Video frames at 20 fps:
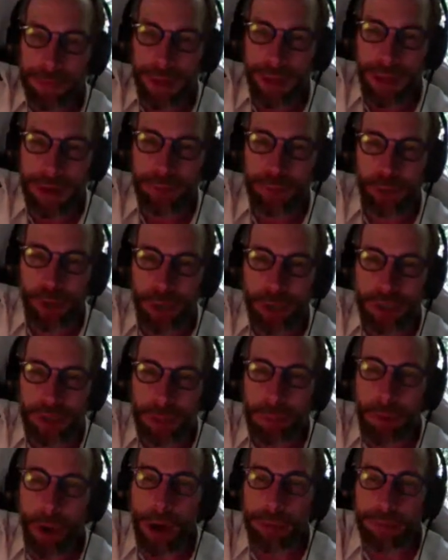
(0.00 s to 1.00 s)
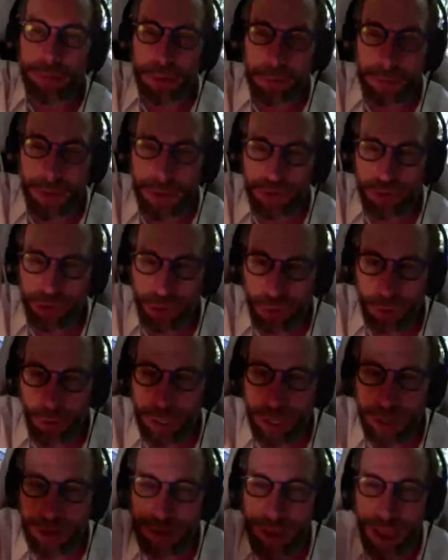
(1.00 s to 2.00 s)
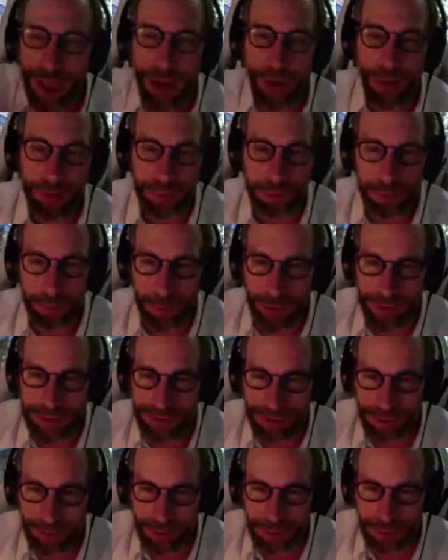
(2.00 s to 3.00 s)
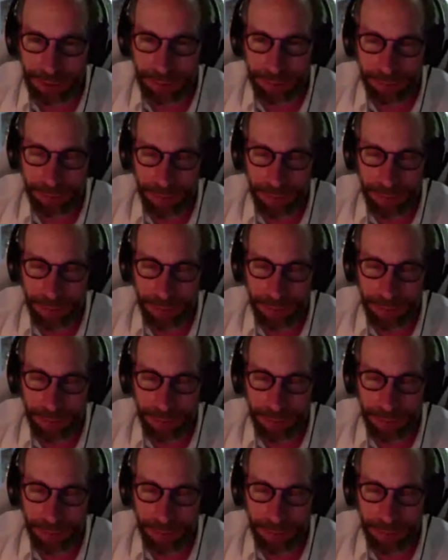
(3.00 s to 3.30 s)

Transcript: And if you look at the bottom of the picture, you're looking down, basically.